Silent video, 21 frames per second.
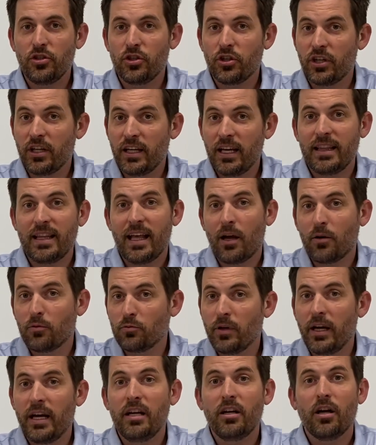You're going to get that
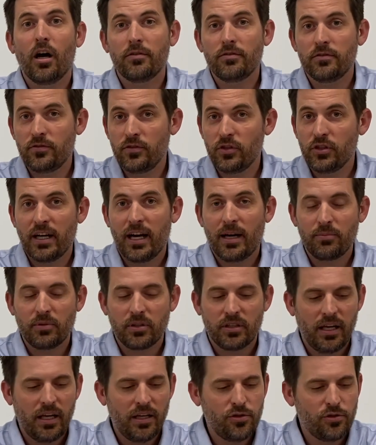rate off of your
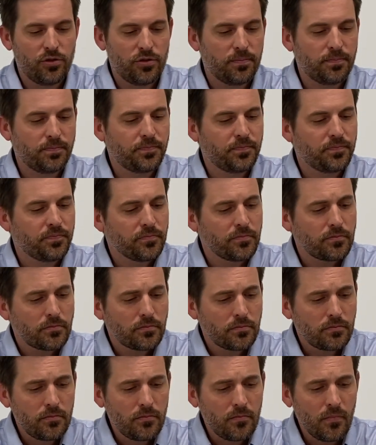application.
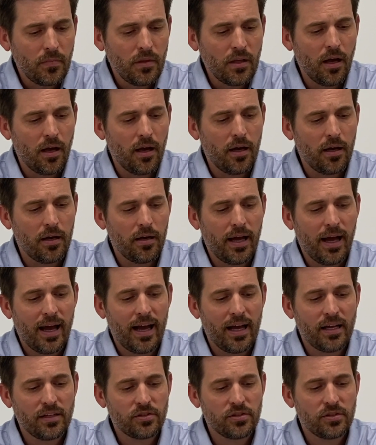
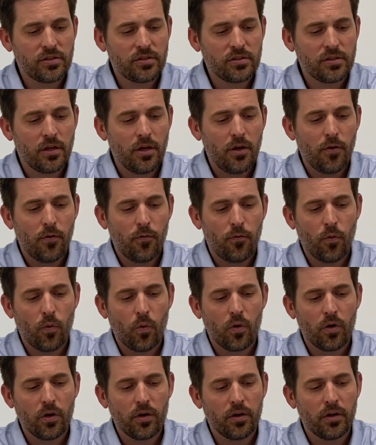Asks
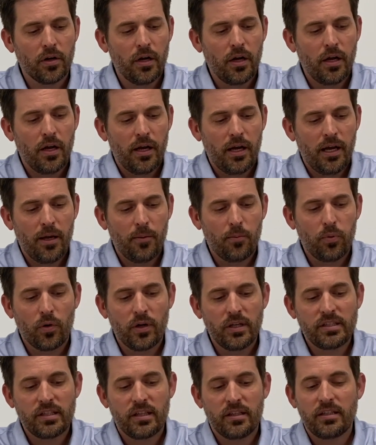for
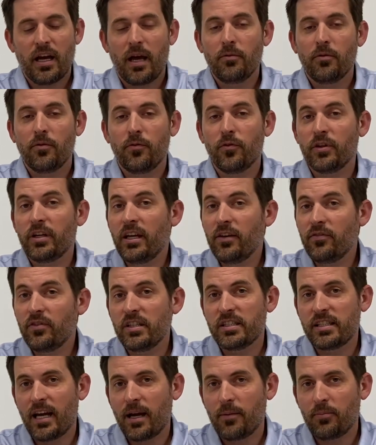employees at the time of
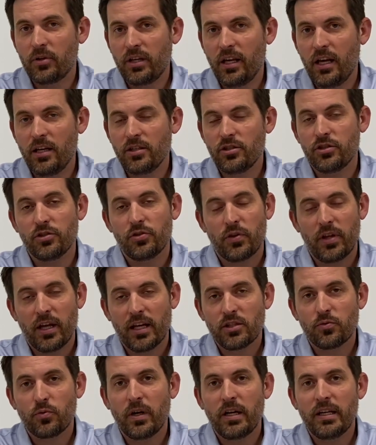forgiveness application, so
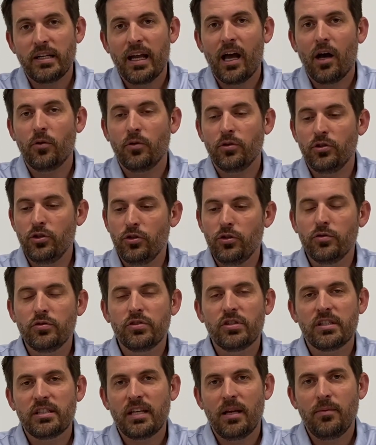that's right now, and you use
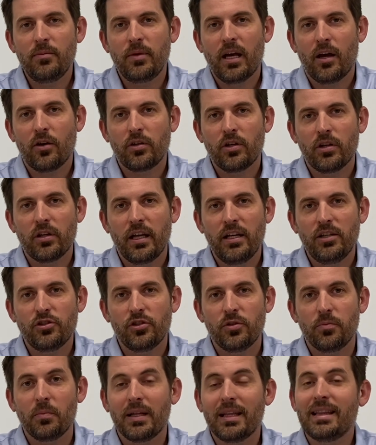the same
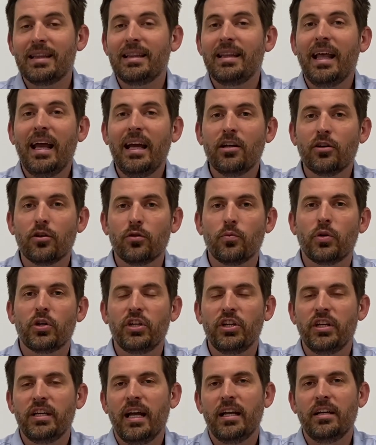calculation, but later we're
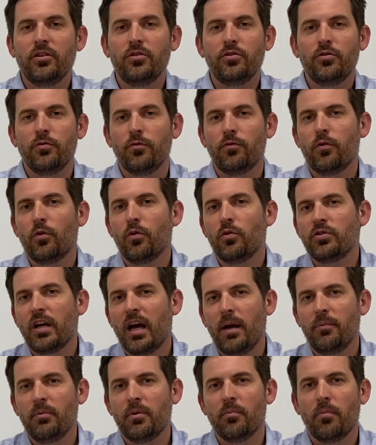going to get into
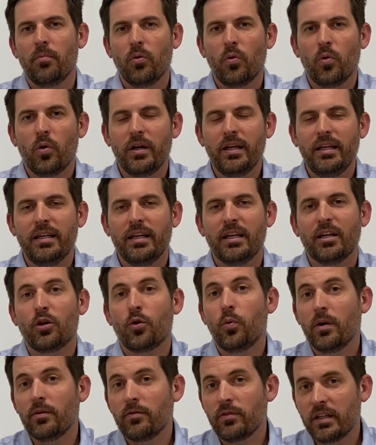full-time employee
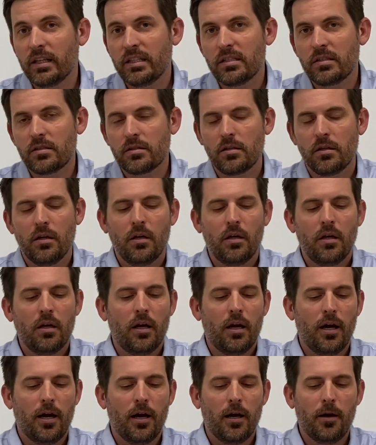equivalents,
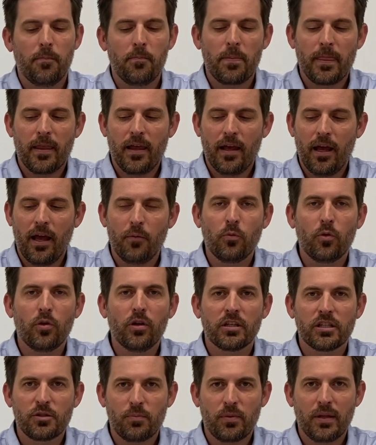and we'll
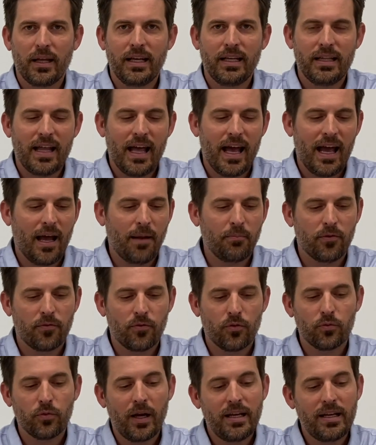explain that. But
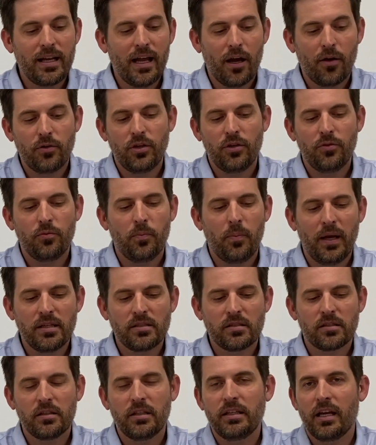for right now, you
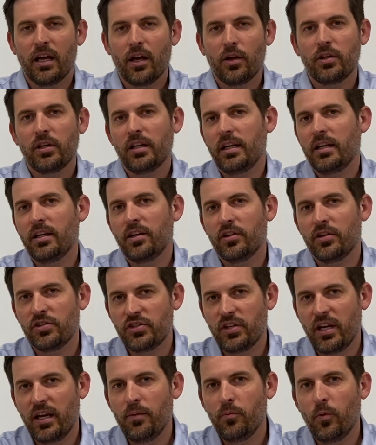basically calculate it the
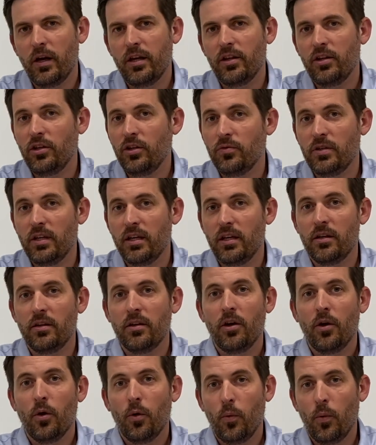same way that you did
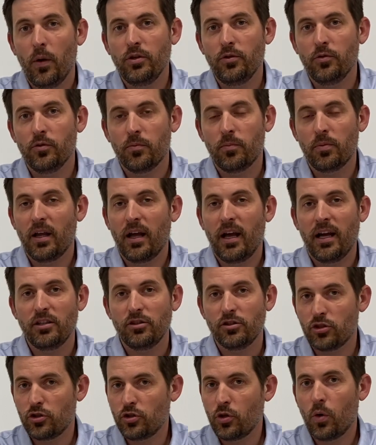when you applied,
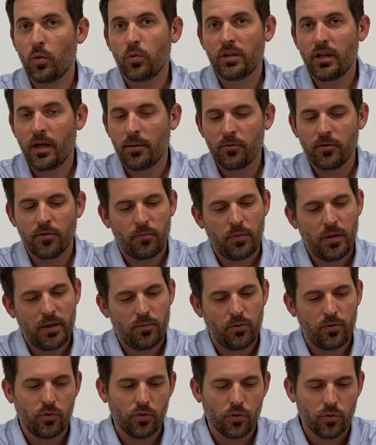just total number of
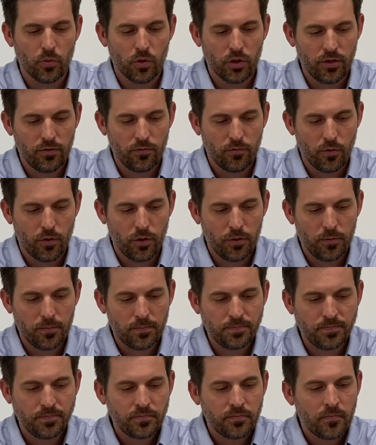people who are working for you.
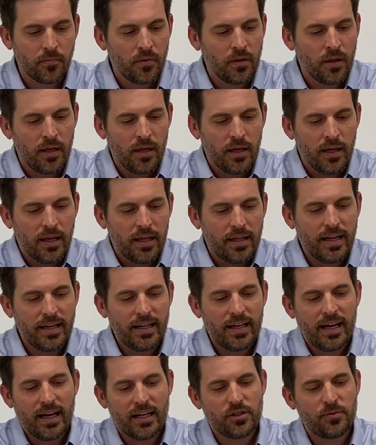Then
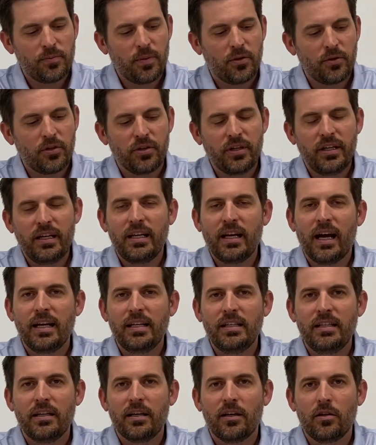it asks about your
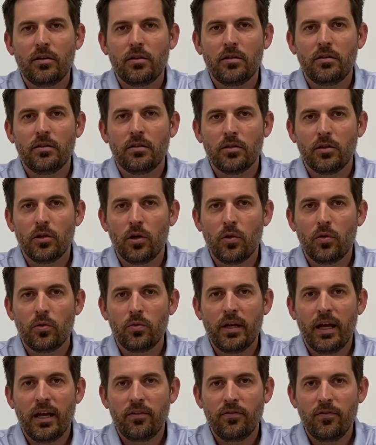EIDL
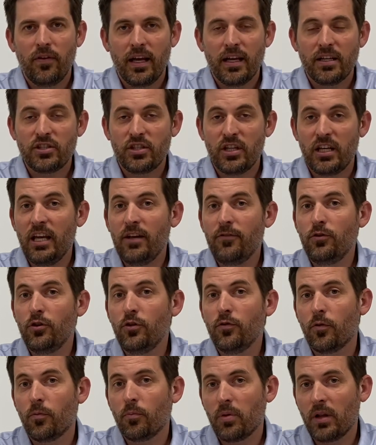loan advance, if
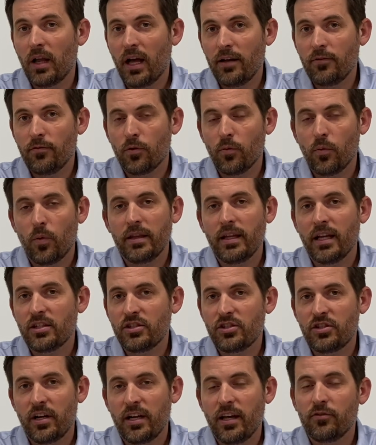you've applied for one.
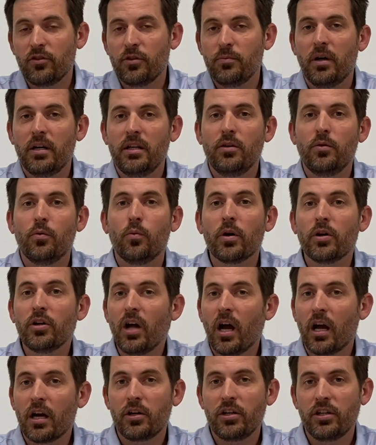That's not everybody. We're
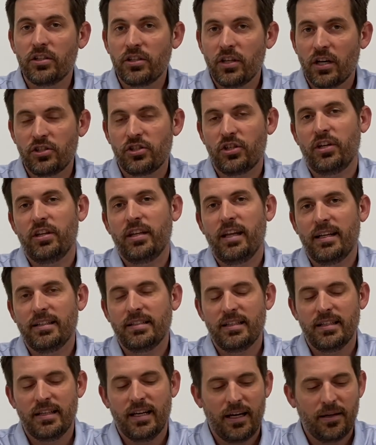not going to touch on that
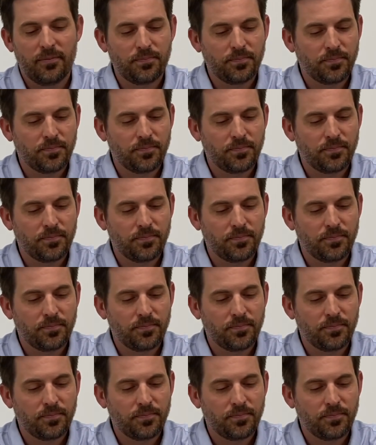today.